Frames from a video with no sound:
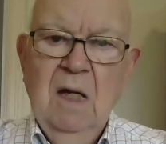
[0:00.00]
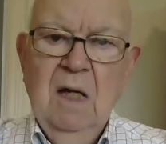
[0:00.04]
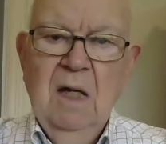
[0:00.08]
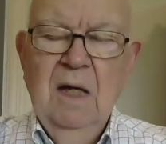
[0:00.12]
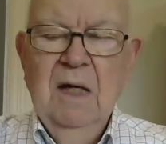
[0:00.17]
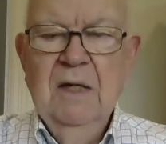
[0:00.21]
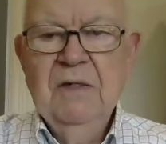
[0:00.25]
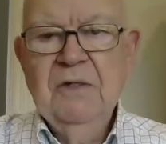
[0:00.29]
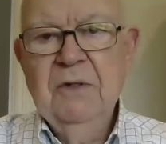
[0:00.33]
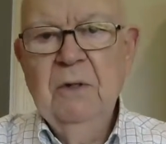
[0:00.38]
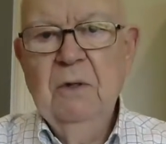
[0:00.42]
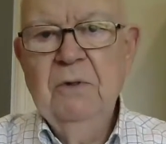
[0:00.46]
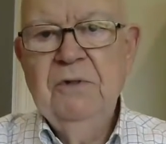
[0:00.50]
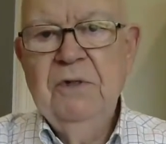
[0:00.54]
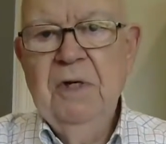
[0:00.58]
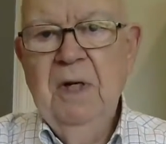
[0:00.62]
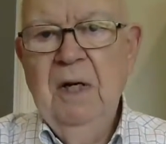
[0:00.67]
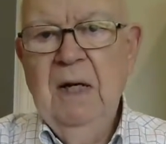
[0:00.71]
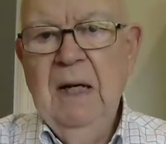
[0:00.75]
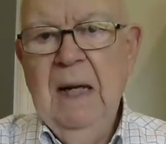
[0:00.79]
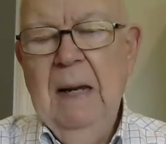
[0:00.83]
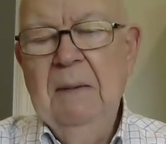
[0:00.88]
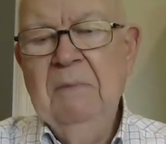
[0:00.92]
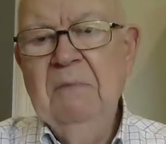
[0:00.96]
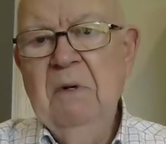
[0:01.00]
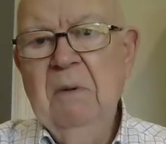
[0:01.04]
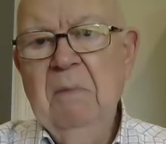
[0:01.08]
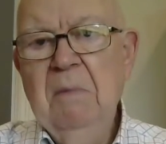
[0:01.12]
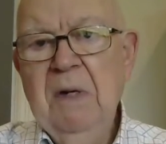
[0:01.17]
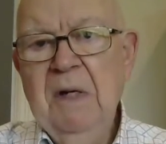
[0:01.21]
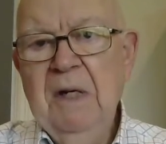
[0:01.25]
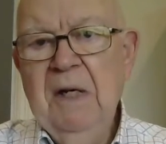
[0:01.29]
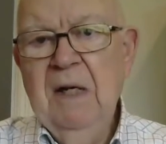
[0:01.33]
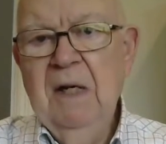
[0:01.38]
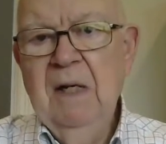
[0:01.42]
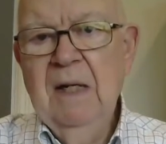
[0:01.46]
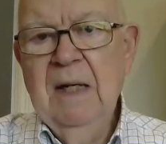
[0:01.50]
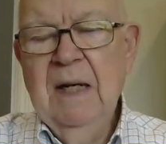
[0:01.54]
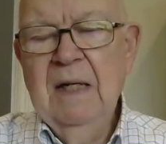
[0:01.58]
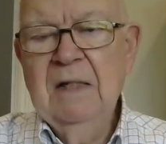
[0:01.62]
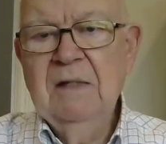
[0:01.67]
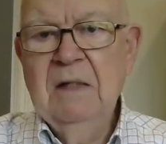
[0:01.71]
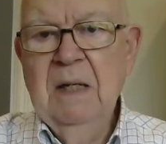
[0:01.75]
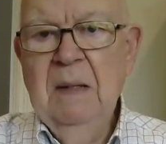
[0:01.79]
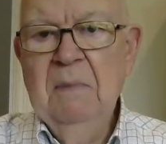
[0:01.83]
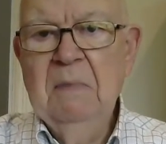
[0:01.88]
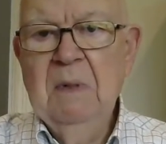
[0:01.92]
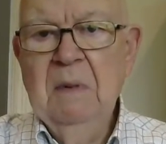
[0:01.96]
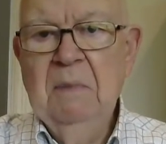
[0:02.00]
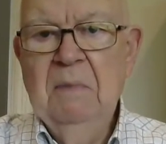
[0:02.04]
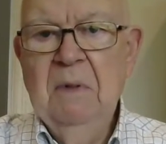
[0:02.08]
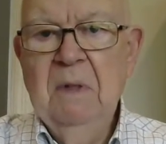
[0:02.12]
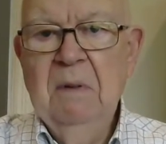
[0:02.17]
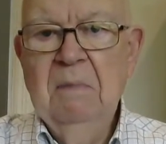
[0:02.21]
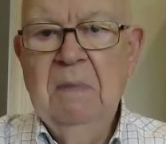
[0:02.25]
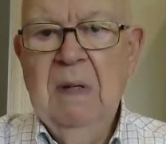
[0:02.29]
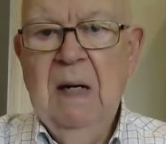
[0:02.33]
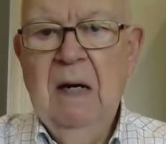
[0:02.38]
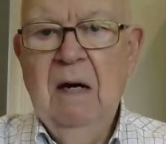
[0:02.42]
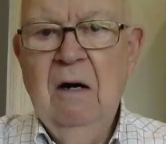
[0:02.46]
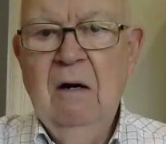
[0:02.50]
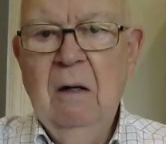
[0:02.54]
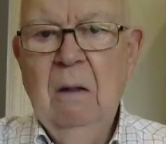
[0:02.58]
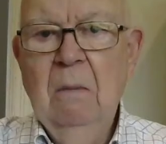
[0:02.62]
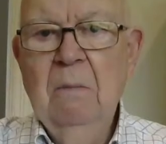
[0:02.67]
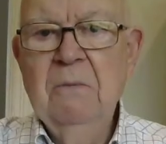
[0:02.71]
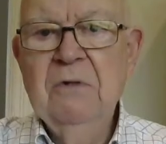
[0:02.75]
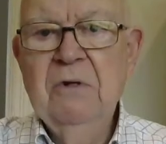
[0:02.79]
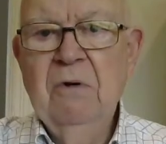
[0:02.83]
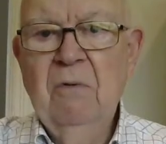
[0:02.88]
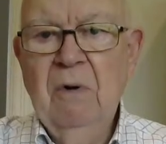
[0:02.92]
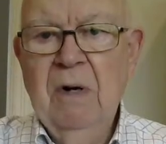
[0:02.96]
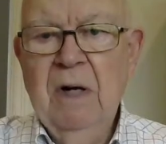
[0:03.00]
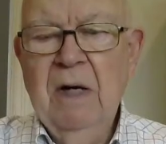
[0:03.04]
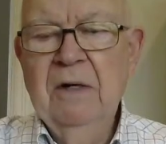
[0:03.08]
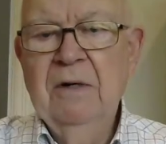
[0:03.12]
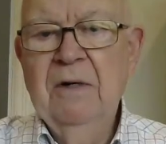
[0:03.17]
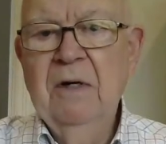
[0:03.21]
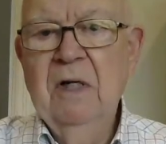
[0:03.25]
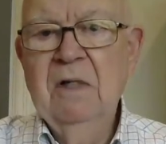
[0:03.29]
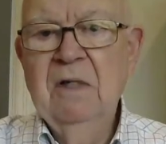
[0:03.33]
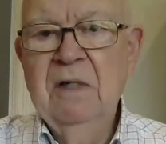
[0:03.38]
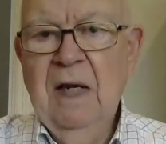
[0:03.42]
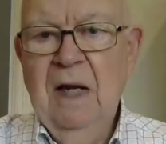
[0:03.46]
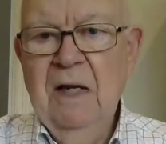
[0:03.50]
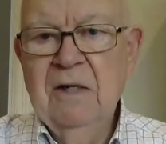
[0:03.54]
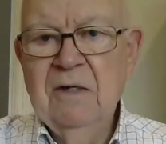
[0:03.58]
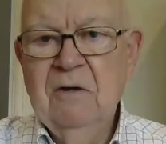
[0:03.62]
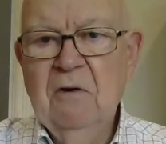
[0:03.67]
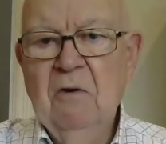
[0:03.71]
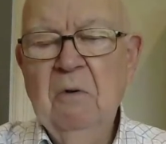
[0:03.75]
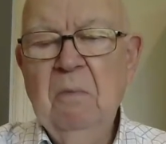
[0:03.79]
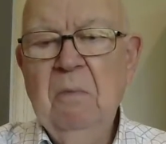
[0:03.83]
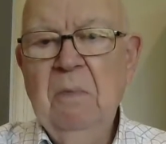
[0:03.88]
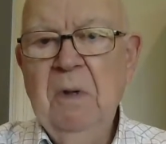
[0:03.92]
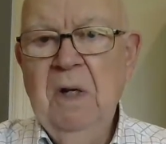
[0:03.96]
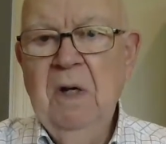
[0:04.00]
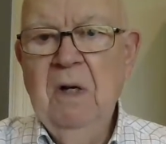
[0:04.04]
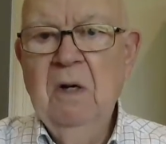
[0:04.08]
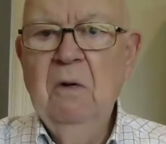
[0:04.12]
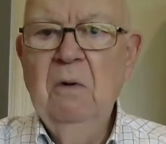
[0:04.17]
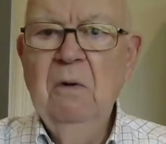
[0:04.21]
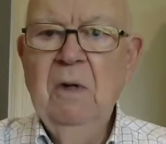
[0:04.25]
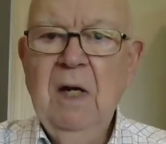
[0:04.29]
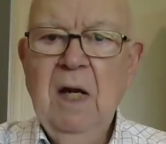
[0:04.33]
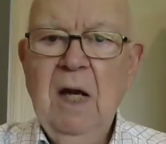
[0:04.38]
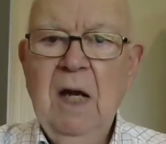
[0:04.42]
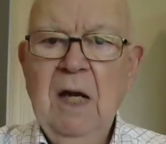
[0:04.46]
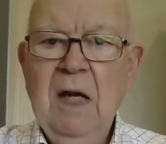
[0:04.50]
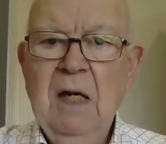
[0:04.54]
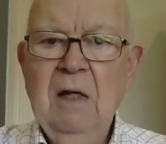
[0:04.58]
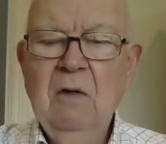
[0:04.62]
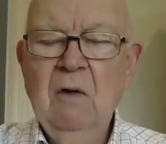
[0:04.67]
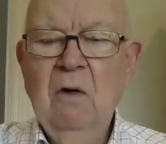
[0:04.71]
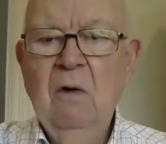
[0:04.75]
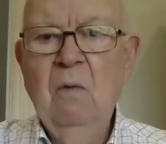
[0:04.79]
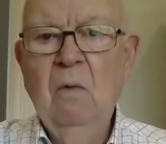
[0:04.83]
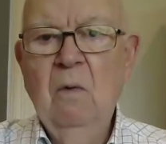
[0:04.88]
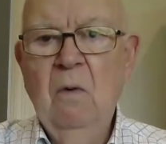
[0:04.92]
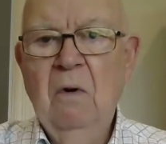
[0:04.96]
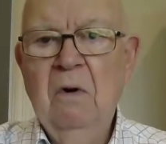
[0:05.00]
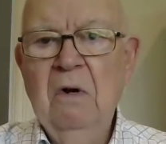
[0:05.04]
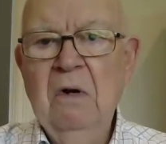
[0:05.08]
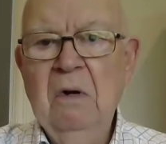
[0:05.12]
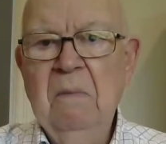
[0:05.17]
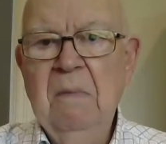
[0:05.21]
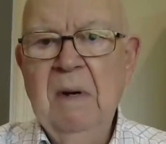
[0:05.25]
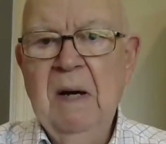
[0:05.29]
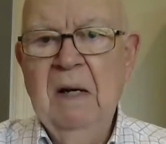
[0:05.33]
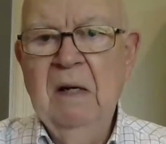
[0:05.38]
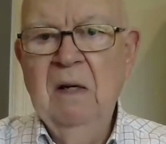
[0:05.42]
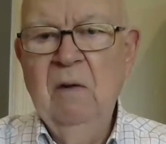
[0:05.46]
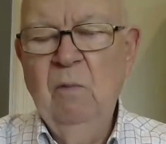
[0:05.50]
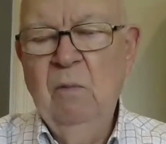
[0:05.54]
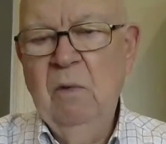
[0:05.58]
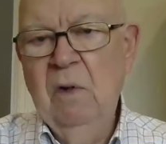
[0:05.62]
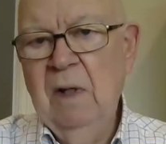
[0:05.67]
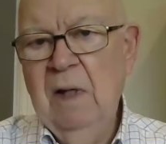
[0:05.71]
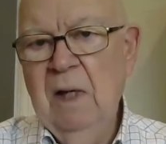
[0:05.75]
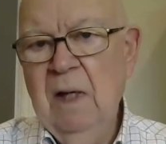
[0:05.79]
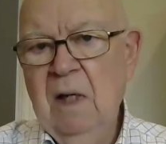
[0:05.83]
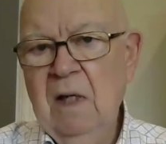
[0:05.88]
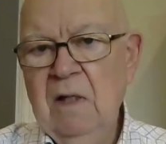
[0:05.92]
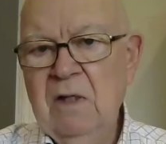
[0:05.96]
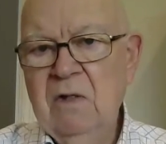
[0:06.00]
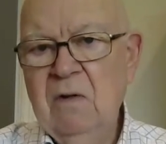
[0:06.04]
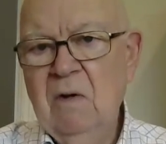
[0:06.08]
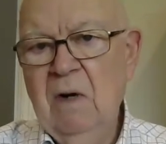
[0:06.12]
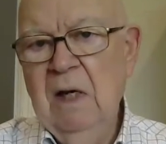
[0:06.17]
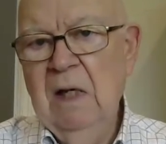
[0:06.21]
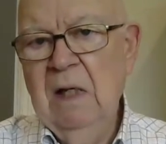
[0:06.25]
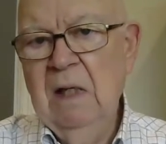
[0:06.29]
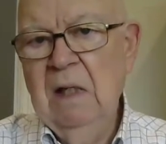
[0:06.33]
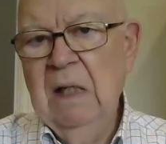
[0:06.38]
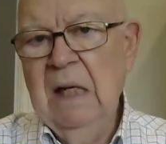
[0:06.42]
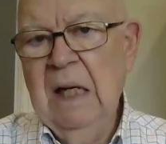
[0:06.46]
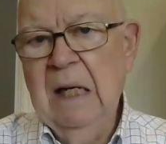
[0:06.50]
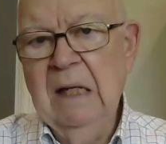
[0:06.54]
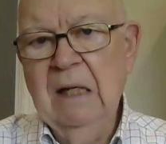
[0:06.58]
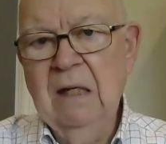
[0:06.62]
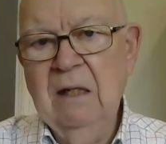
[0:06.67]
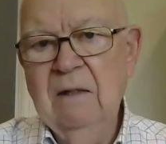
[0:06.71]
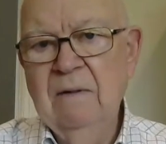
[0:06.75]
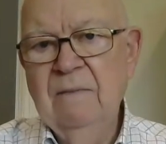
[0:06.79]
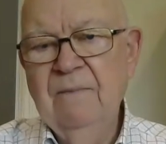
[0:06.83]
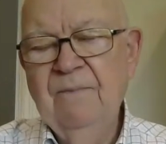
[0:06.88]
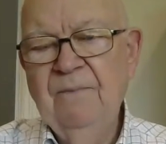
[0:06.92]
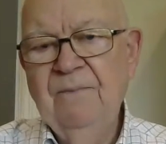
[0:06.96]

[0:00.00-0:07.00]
And so she came to me and I simply put my arms around her and said, it's going to be okay. Don't worry about it. We'll get it straightened out.